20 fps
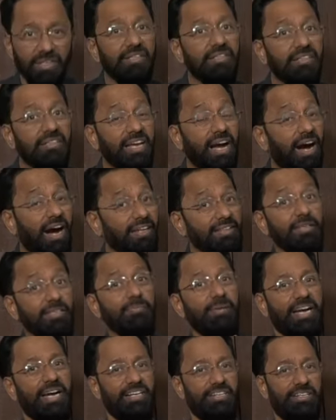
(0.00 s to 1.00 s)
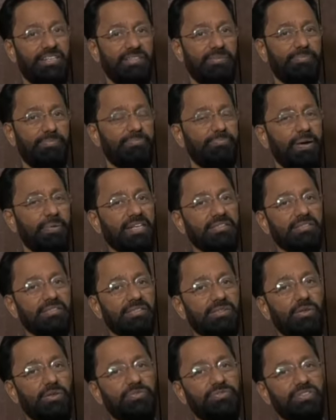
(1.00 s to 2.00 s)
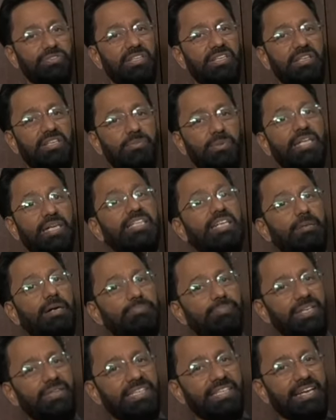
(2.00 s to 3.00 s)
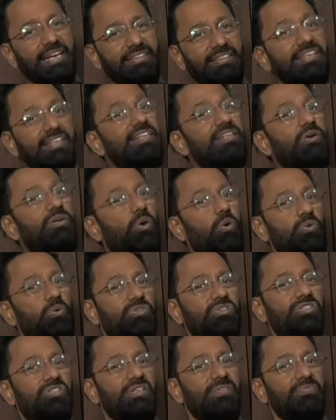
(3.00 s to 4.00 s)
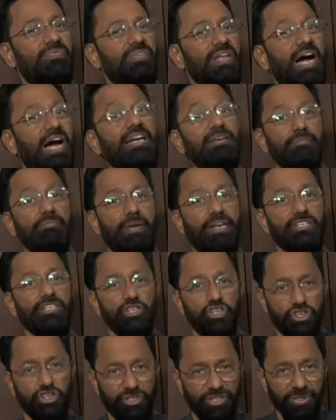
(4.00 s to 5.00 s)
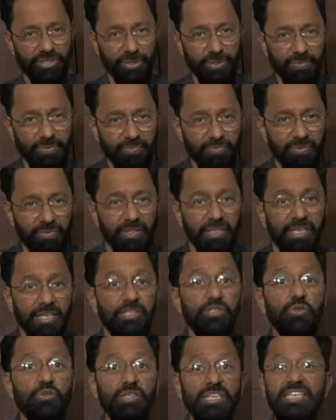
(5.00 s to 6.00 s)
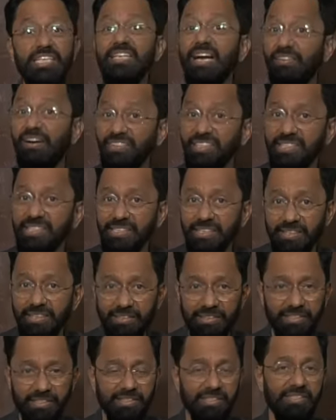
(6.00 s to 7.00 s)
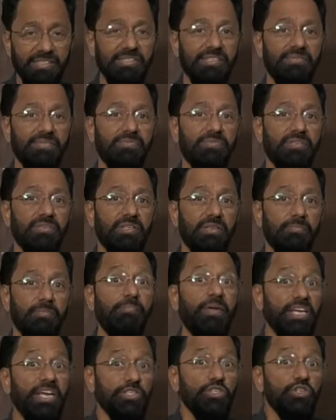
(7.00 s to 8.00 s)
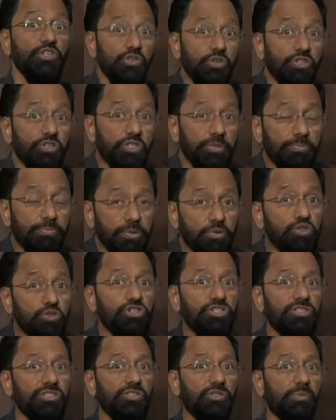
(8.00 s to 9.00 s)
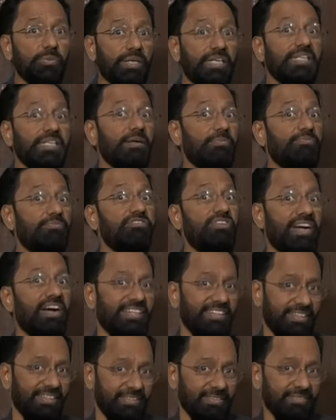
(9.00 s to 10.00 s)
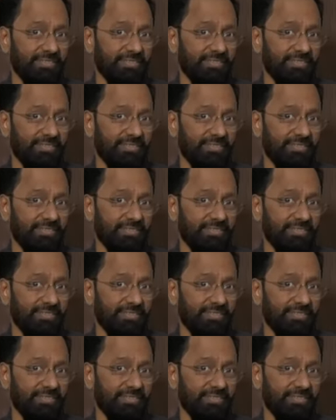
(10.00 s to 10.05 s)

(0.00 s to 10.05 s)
The other part of the World Cup that I think goes unmentioned is Sunil Gavaskar's major contribution to the World Cup final.